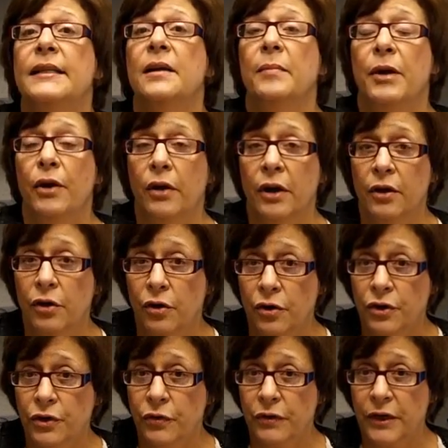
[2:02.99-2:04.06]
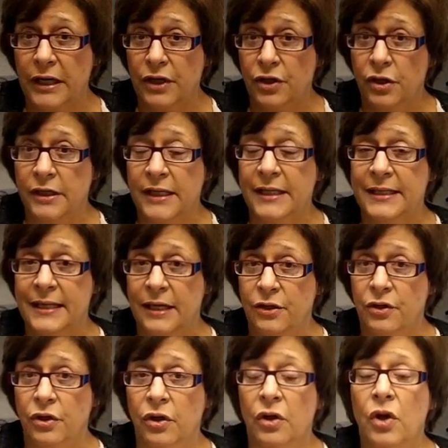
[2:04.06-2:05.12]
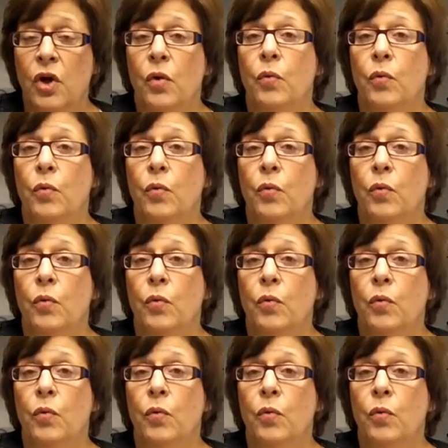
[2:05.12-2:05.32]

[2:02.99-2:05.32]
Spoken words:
the American Nurse Credentialing Center,